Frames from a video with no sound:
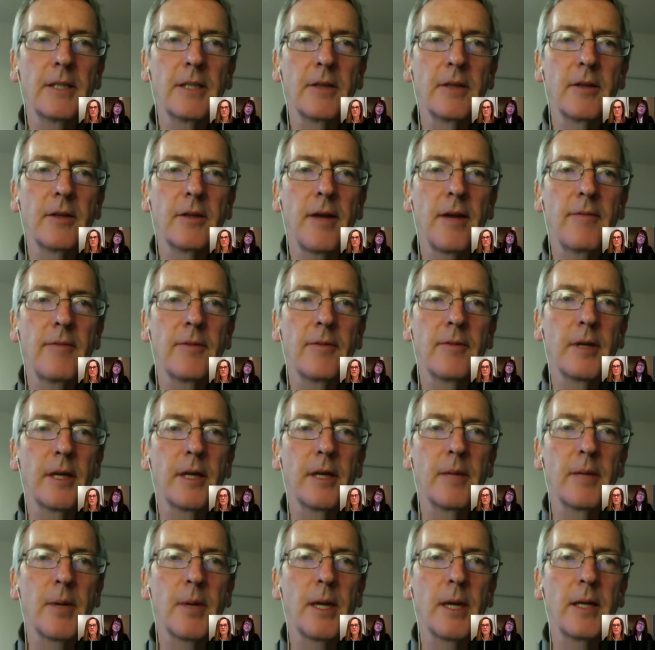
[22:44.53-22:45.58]
thoughtfully,
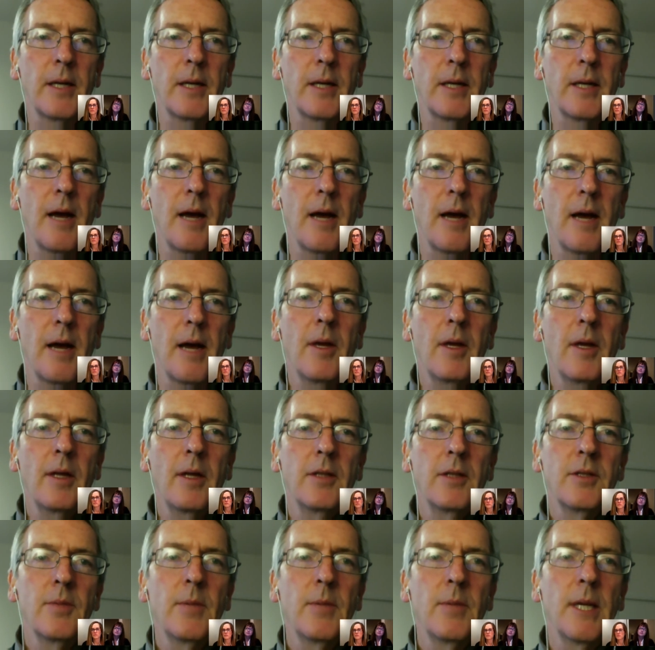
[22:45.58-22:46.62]
but to
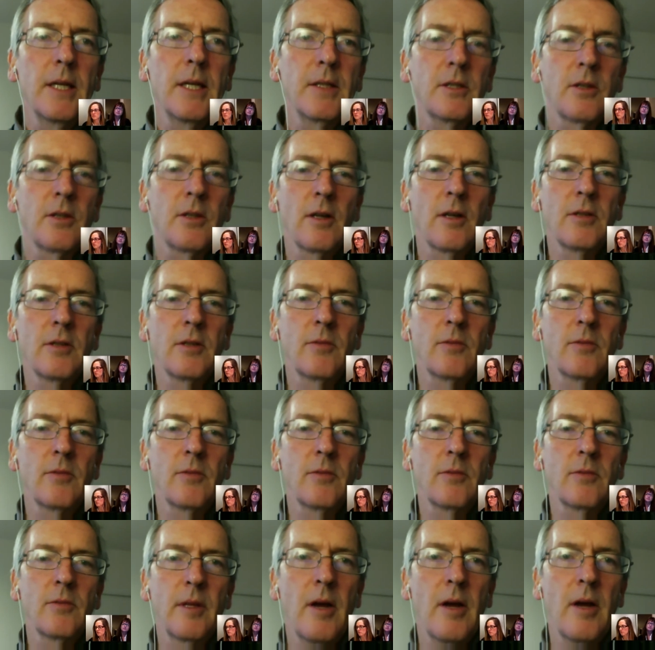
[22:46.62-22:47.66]
me it starts with
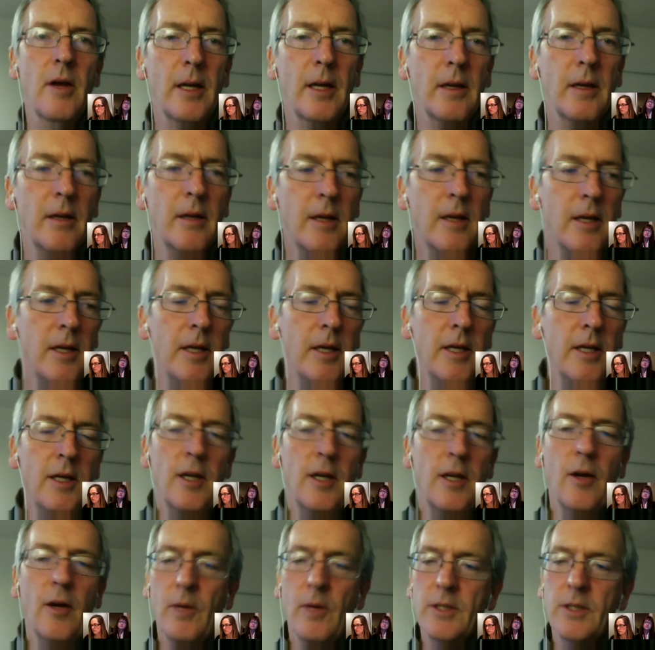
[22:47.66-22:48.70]
knowing,
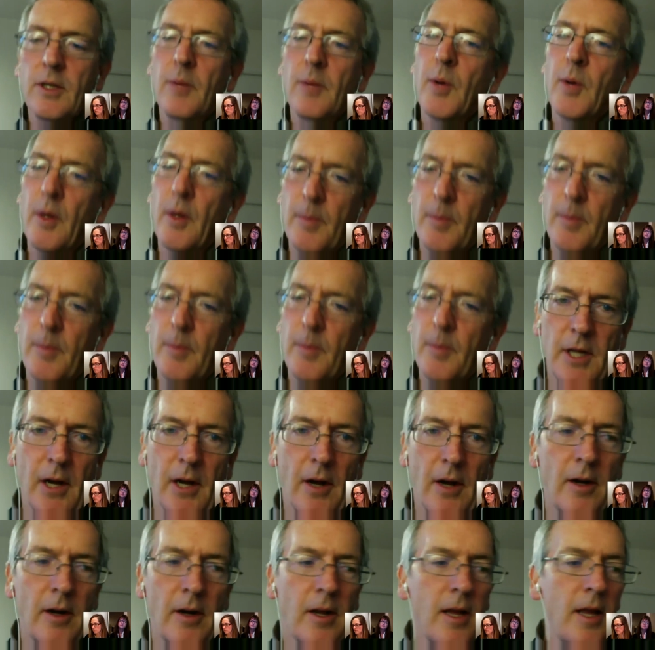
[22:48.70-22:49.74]
what's our purpose
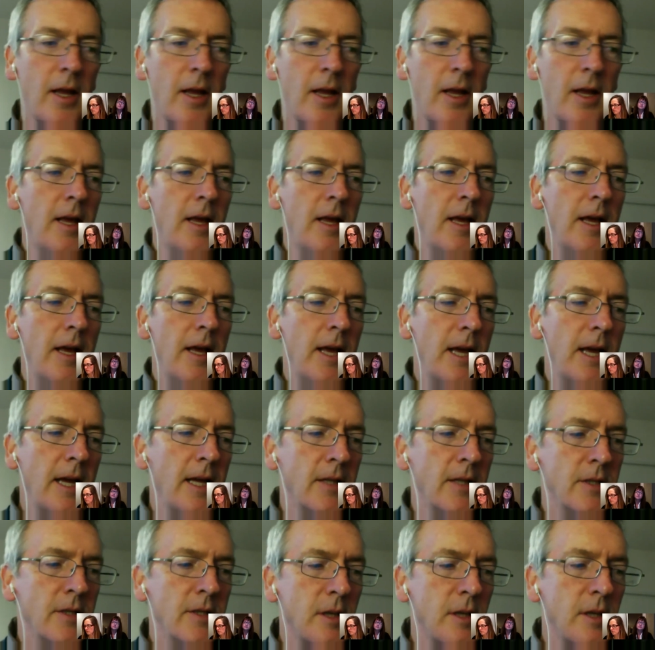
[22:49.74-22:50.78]
here?
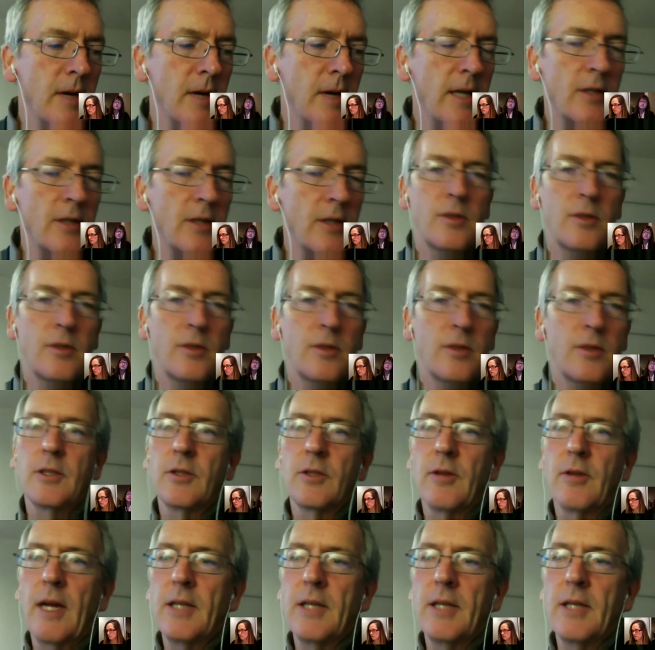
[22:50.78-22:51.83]
And so I
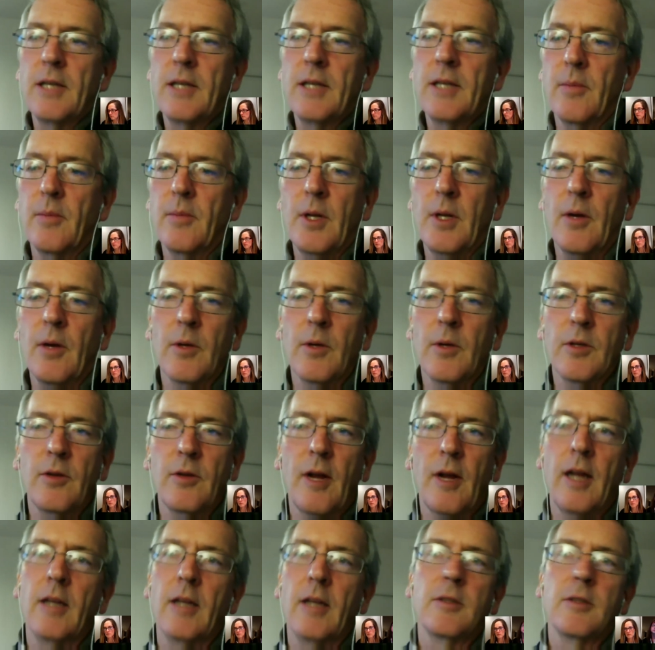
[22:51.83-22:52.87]
stress to them, we're
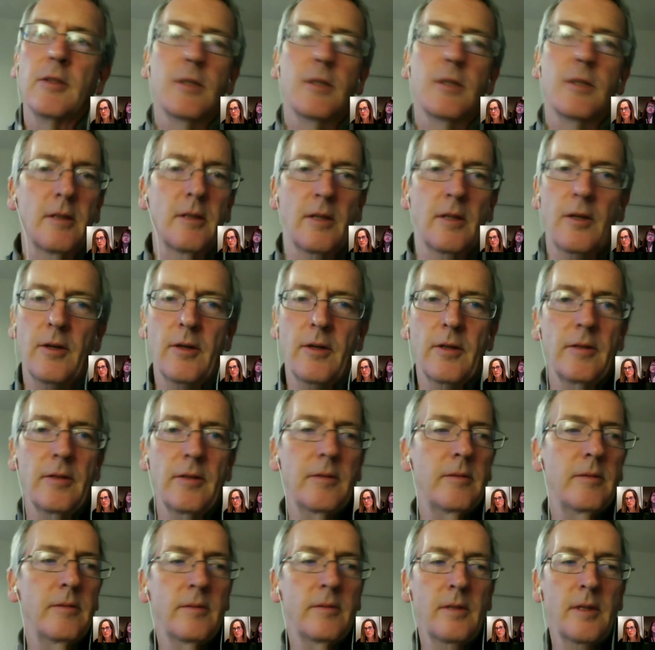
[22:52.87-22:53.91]
trying to
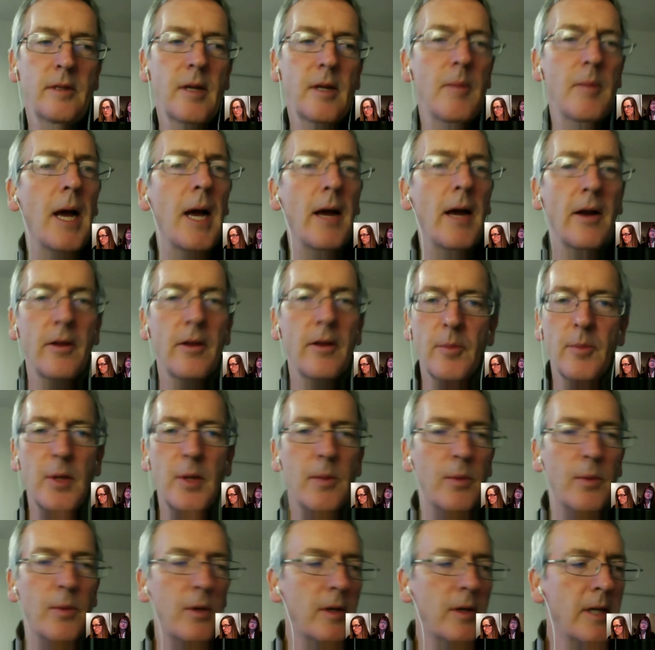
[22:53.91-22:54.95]
learn about other
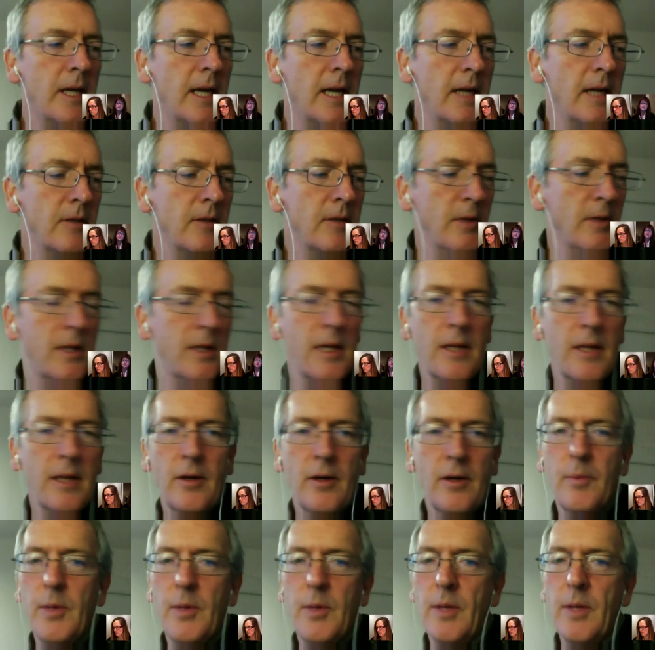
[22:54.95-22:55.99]
people, connect with
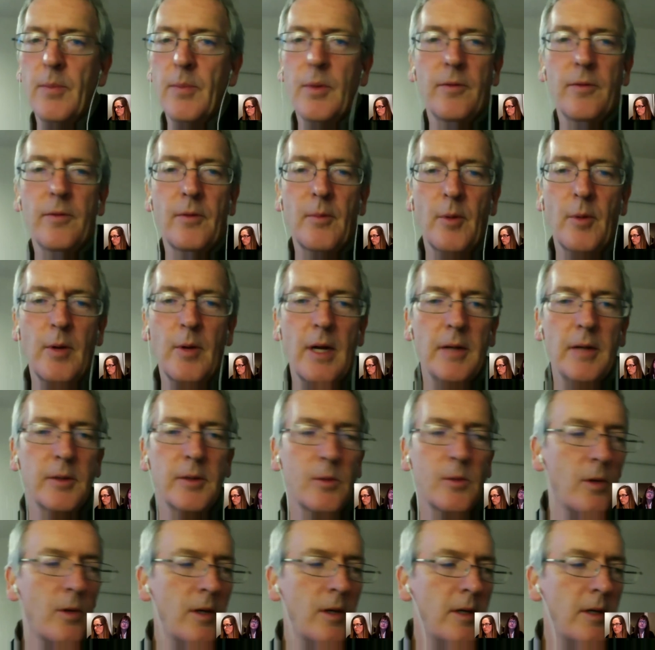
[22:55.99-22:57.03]
other people from around the
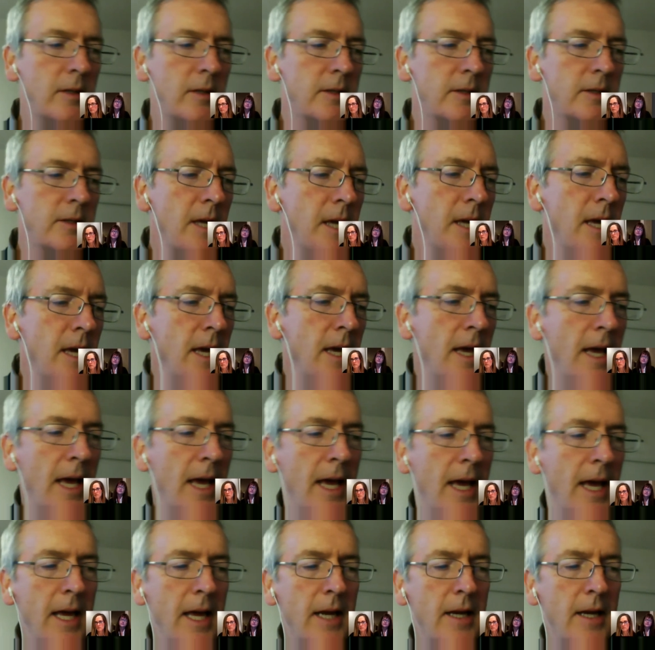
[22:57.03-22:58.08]
world,
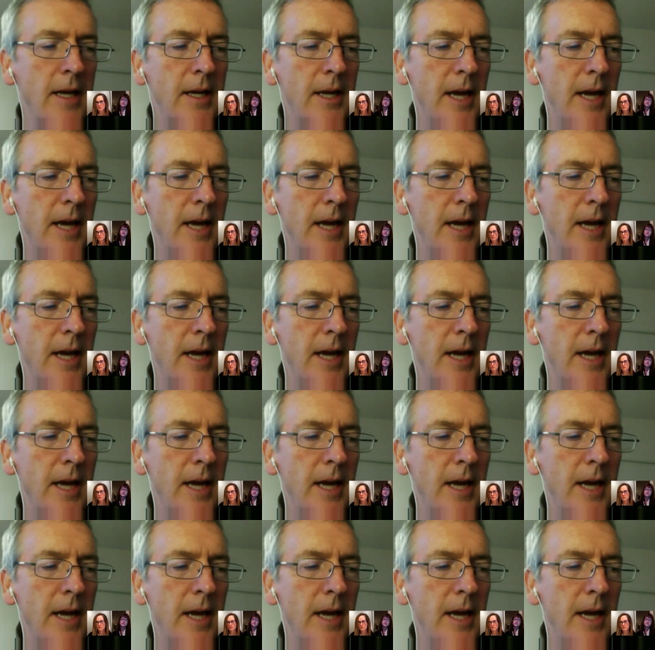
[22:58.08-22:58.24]
and